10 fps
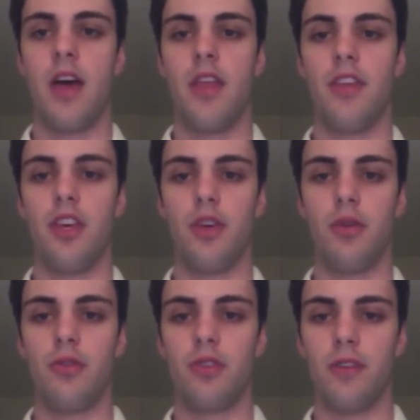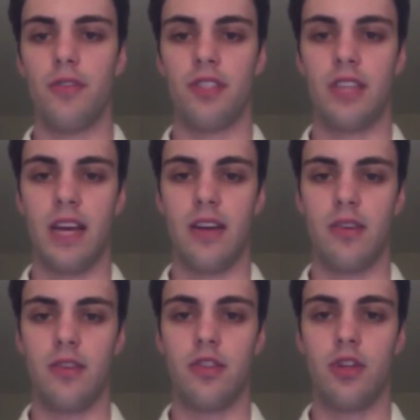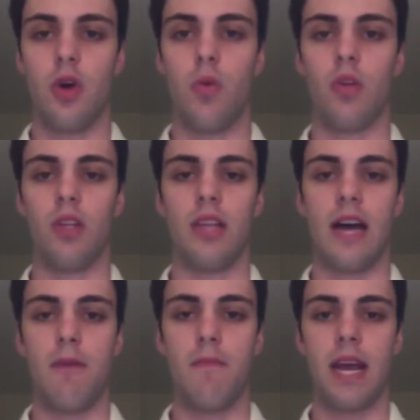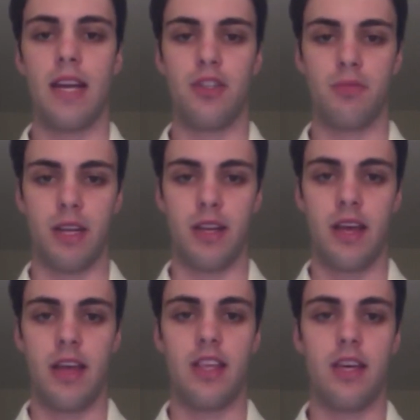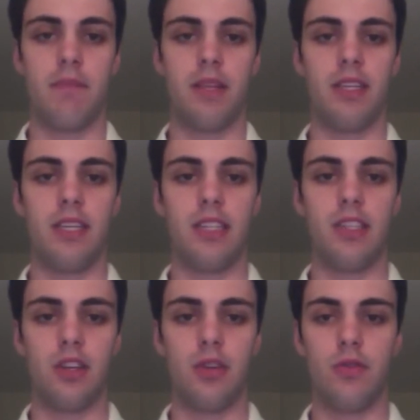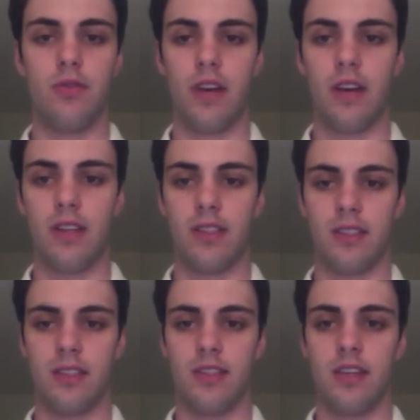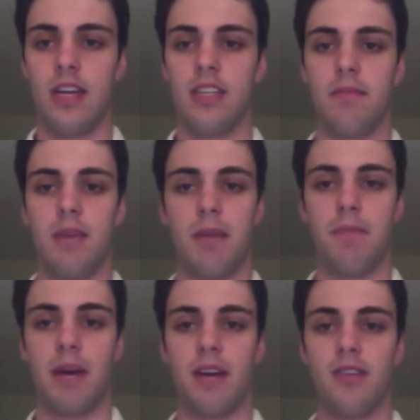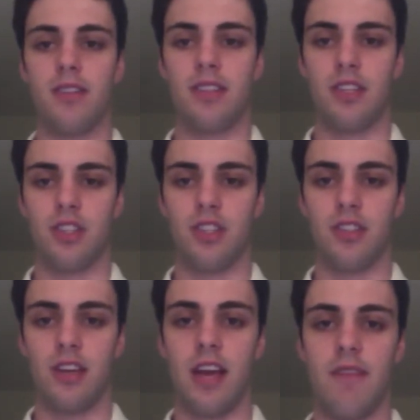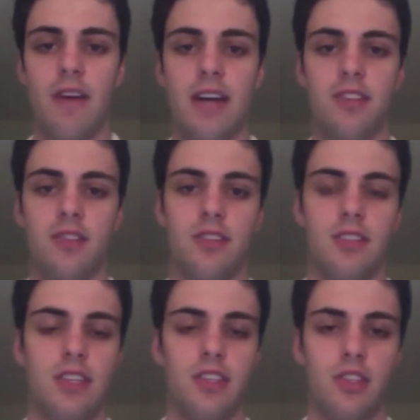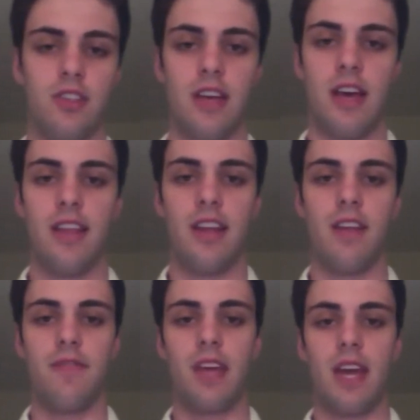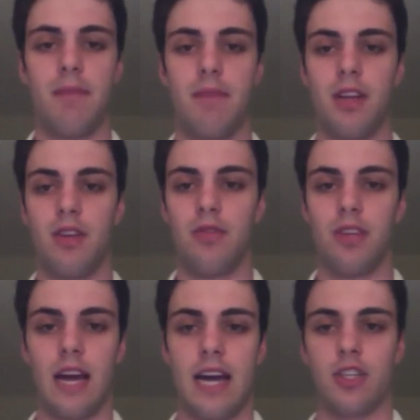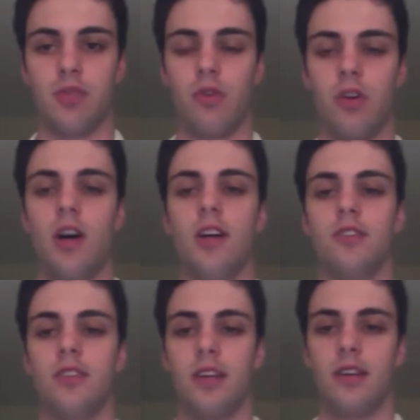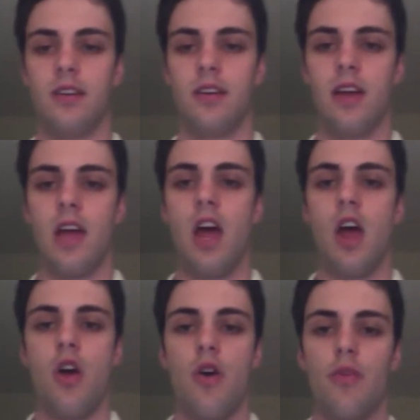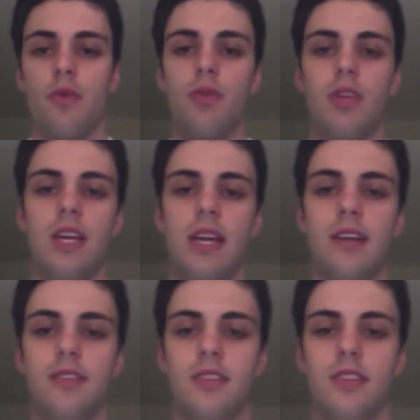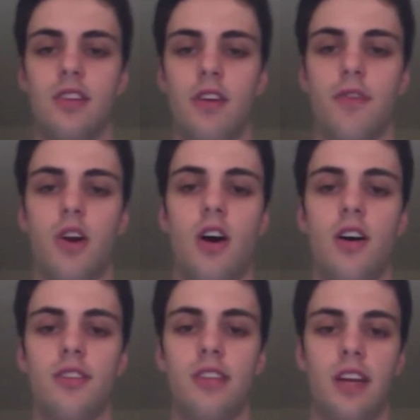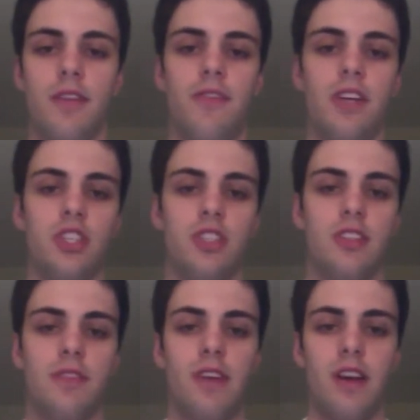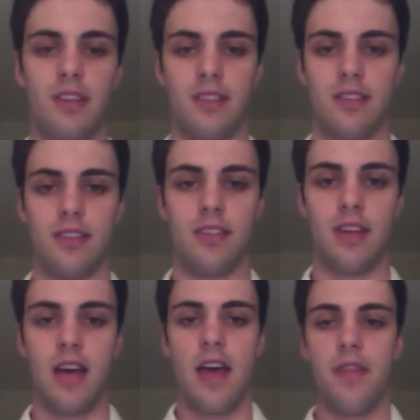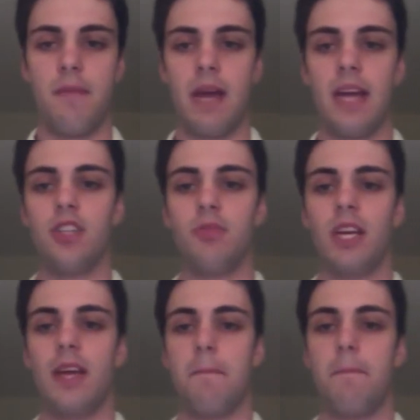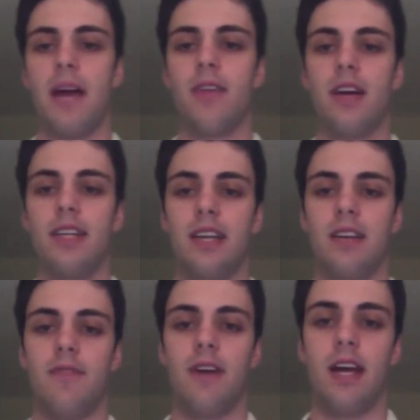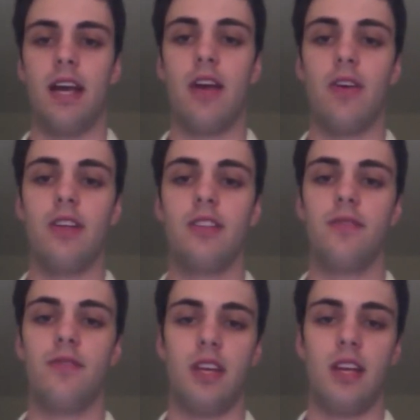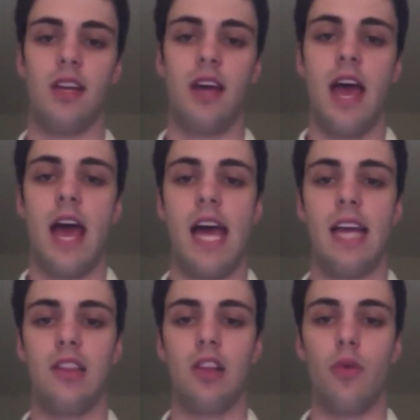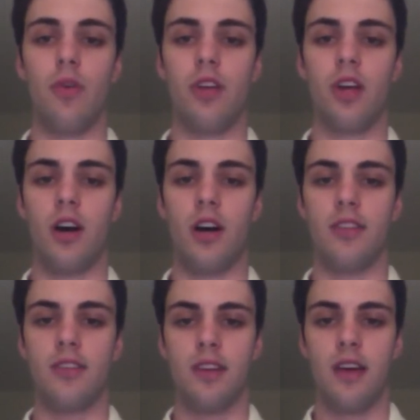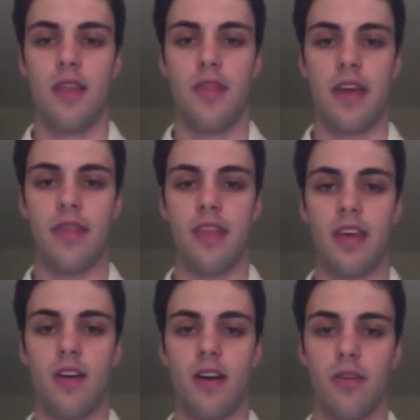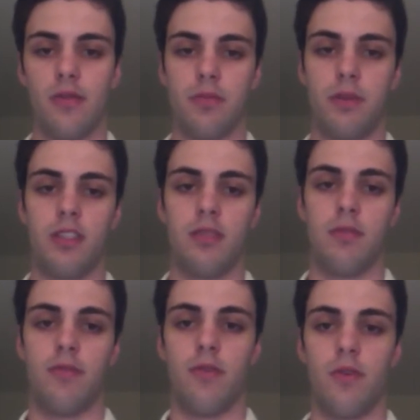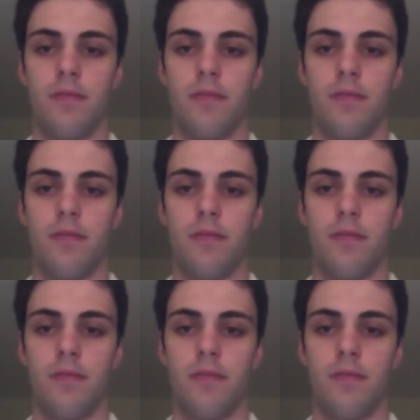The use of standards will allow management the ability to use variances to make better decisions and faster decisions than if they had been using actual costing. Through the analysis of cost and efficiency variances, the management can better identify areas of need and lower the costs that they are held responsible for.